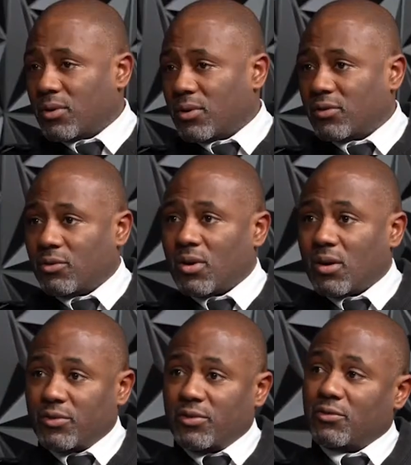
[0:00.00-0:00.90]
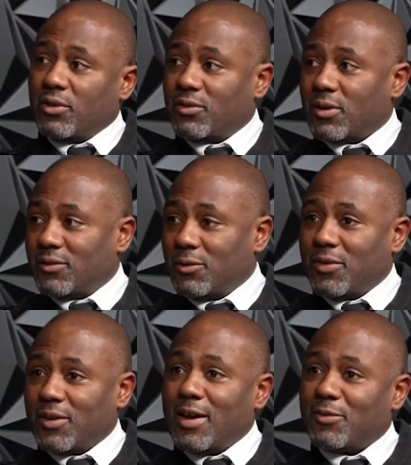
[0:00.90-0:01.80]
was through our procedurally just
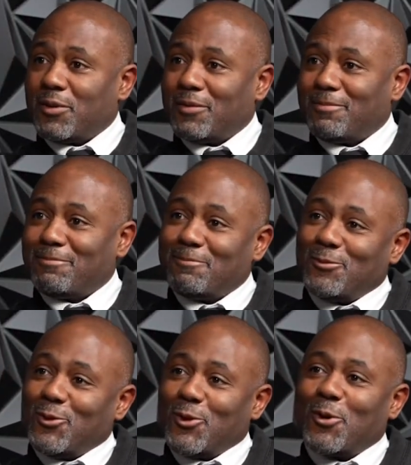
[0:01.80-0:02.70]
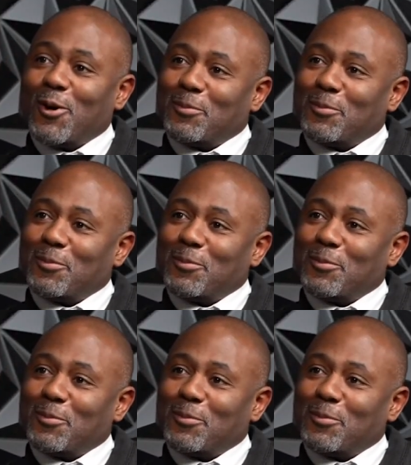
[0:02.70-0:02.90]
youth engagement. You know all